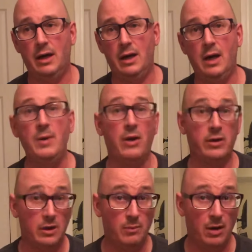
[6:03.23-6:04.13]

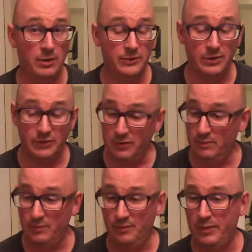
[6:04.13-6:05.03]
American Amaros. There's
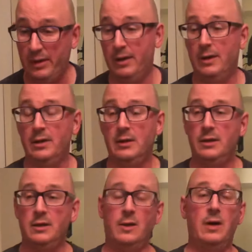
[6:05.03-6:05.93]
some.
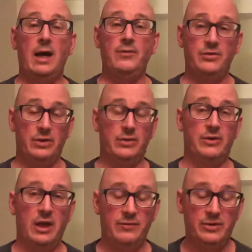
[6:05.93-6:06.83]
Obviously there's a
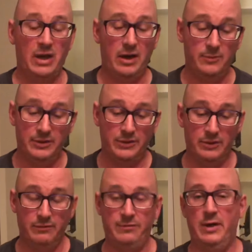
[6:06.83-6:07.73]
lot of Italian ones that
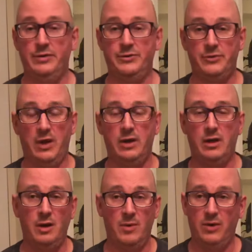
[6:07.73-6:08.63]
are fun.
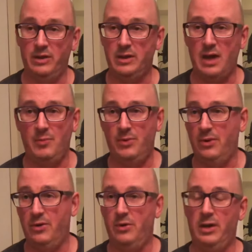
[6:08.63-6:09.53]
Strega, Amaro di
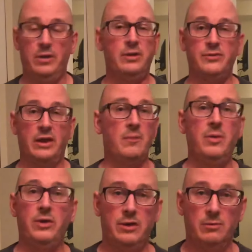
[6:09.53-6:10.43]
Capo. There's like a
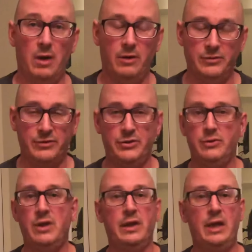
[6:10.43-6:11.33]
million Amaros that you
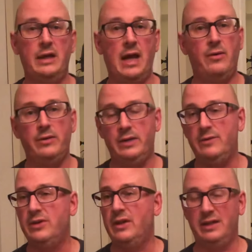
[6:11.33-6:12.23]
can get now. And
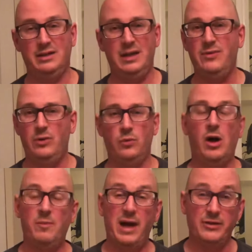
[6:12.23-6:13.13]
even in
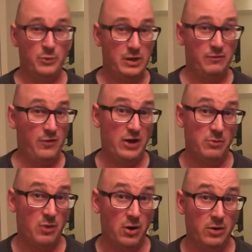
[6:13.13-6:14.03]
Wabash, we could find
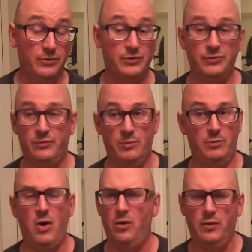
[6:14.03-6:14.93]
Amaros from
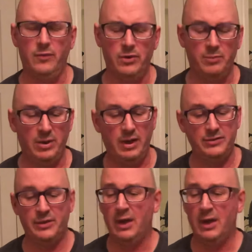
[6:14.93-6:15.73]
all over the place.